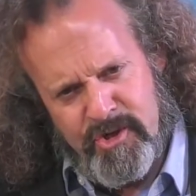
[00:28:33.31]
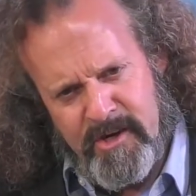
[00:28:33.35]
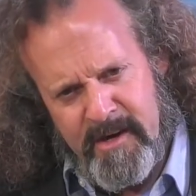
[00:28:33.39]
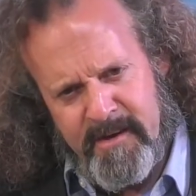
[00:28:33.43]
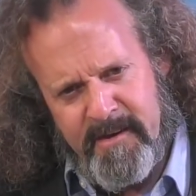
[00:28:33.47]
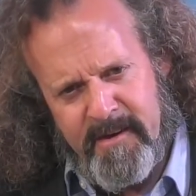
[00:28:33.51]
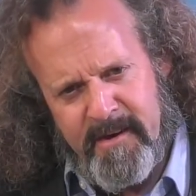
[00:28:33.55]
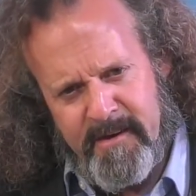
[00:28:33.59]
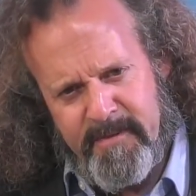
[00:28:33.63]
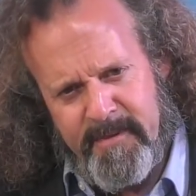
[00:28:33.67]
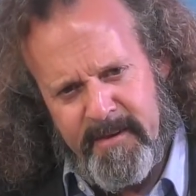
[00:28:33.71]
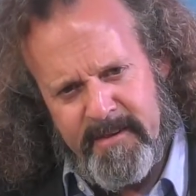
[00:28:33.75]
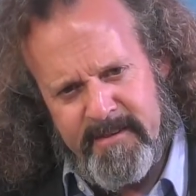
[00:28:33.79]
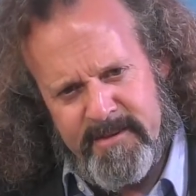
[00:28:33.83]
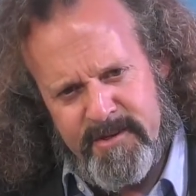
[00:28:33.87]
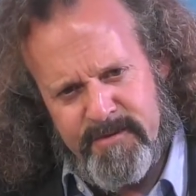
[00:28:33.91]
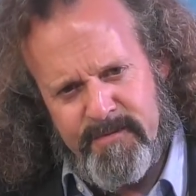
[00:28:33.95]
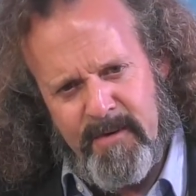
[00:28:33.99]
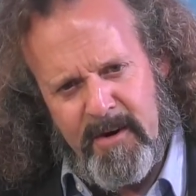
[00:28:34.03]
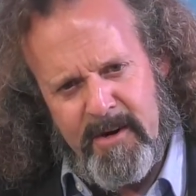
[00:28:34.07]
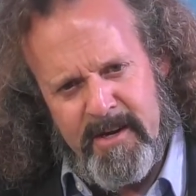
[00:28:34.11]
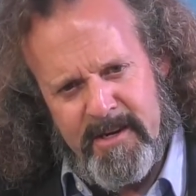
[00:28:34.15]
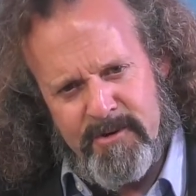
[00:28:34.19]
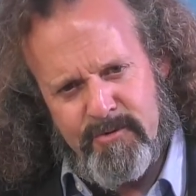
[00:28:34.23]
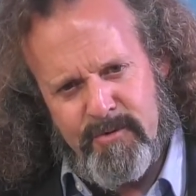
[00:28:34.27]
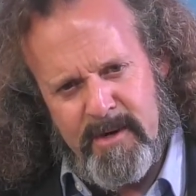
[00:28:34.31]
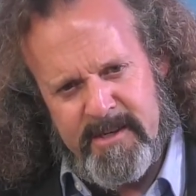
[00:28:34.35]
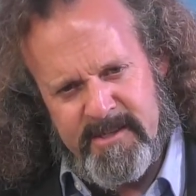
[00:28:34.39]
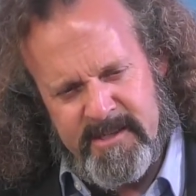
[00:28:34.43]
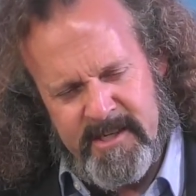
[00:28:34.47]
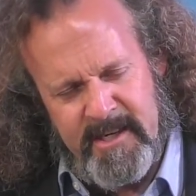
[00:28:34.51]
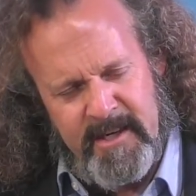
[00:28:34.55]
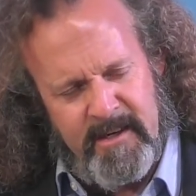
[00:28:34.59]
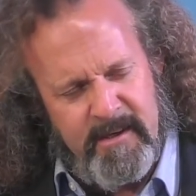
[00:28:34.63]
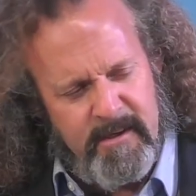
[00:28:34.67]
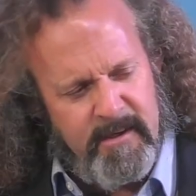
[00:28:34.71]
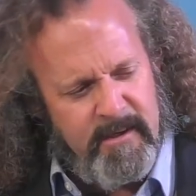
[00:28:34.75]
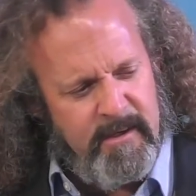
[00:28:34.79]
I think it's very
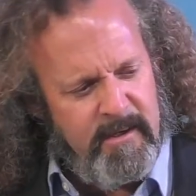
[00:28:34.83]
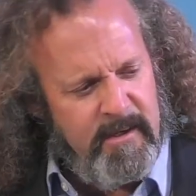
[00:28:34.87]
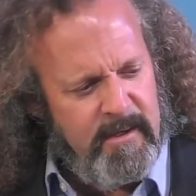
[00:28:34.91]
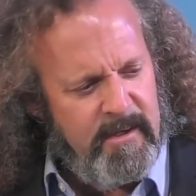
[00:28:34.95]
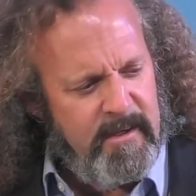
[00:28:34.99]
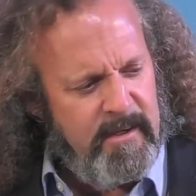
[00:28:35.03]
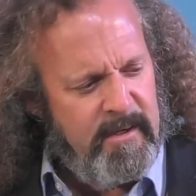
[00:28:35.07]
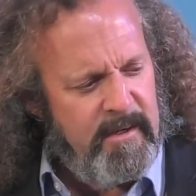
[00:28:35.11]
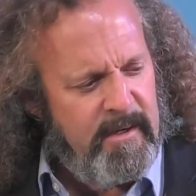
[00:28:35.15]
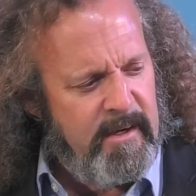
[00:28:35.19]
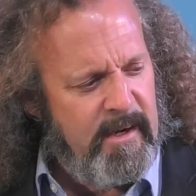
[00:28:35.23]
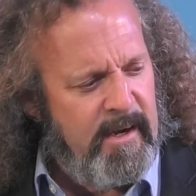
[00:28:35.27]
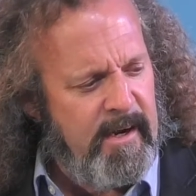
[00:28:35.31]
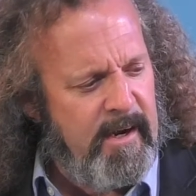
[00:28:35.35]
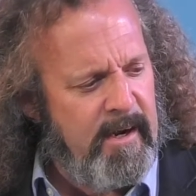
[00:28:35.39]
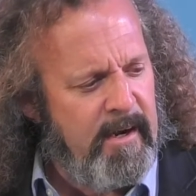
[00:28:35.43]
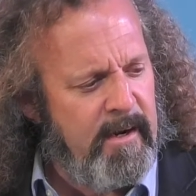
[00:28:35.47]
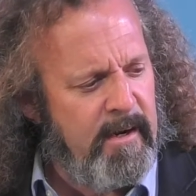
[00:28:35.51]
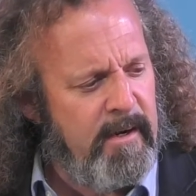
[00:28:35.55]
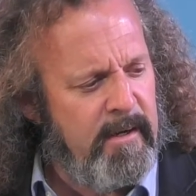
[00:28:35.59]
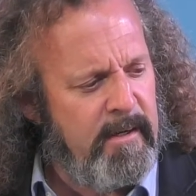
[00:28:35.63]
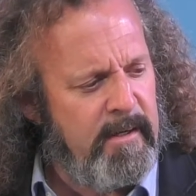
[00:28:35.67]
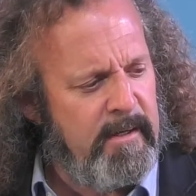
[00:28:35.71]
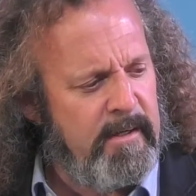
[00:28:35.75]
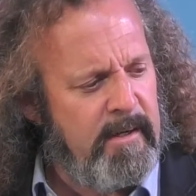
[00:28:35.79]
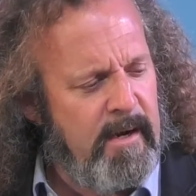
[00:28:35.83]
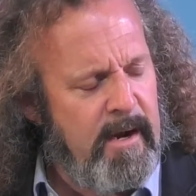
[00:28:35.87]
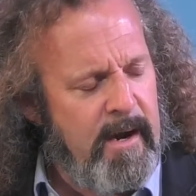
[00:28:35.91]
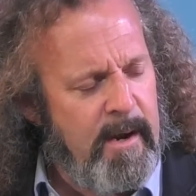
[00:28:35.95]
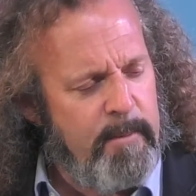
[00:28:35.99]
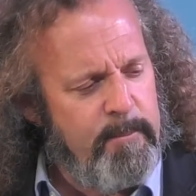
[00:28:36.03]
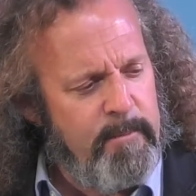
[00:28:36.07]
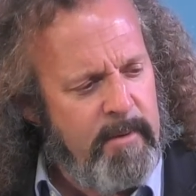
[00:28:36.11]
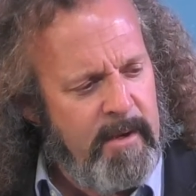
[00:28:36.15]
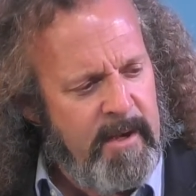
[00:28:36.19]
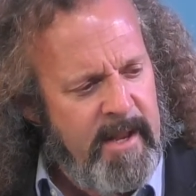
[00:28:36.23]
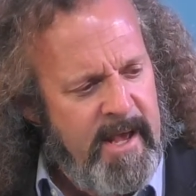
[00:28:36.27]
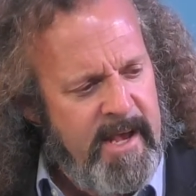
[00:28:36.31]
interesting.
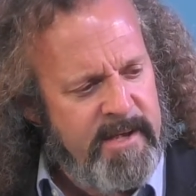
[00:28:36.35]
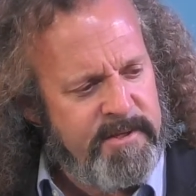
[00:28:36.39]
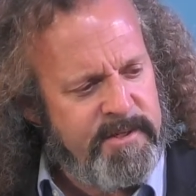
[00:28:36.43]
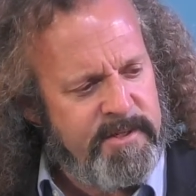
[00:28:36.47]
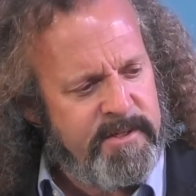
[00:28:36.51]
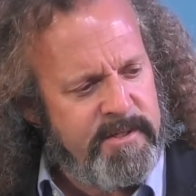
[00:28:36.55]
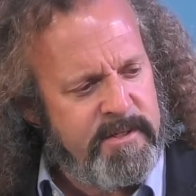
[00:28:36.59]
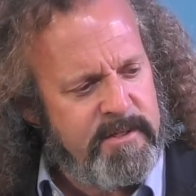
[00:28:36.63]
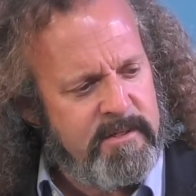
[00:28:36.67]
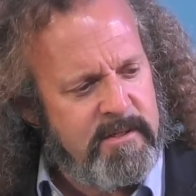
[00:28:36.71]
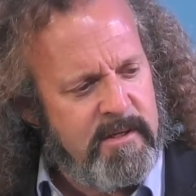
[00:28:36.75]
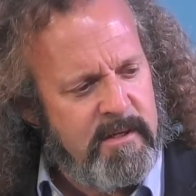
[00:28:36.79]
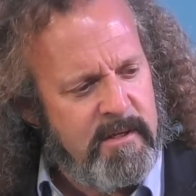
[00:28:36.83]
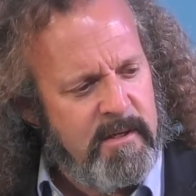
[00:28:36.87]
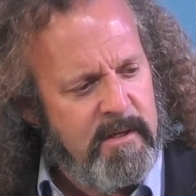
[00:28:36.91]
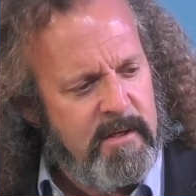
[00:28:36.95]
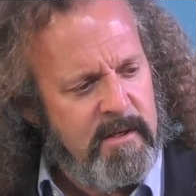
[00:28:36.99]
I'm less